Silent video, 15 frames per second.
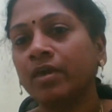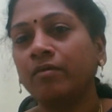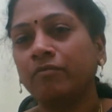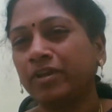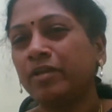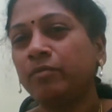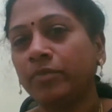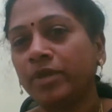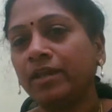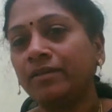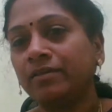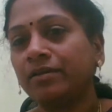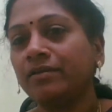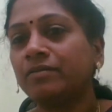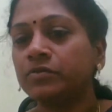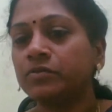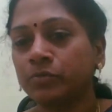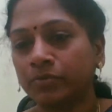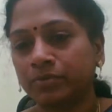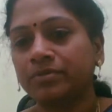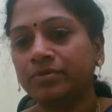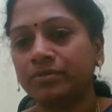We didn't bleed that.
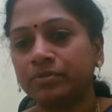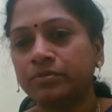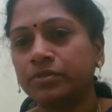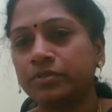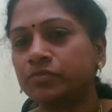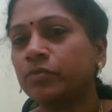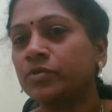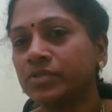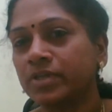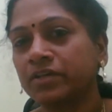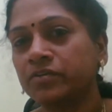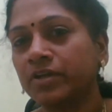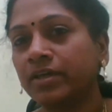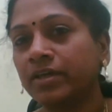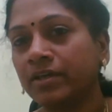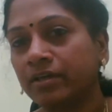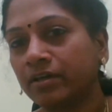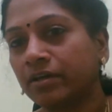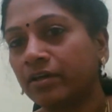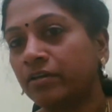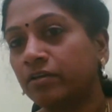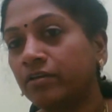So this was actually
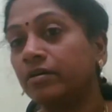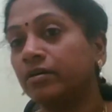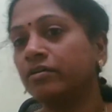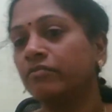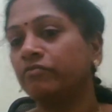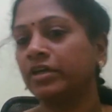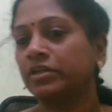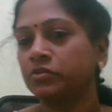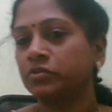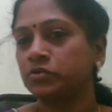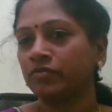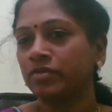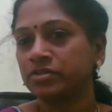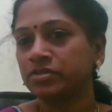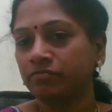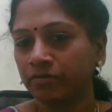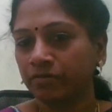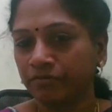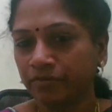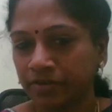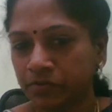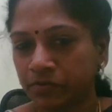that difficult situation we
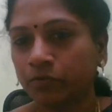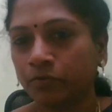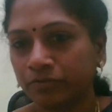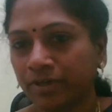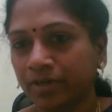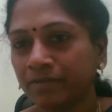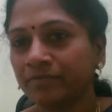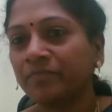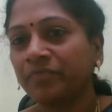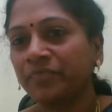faced so far.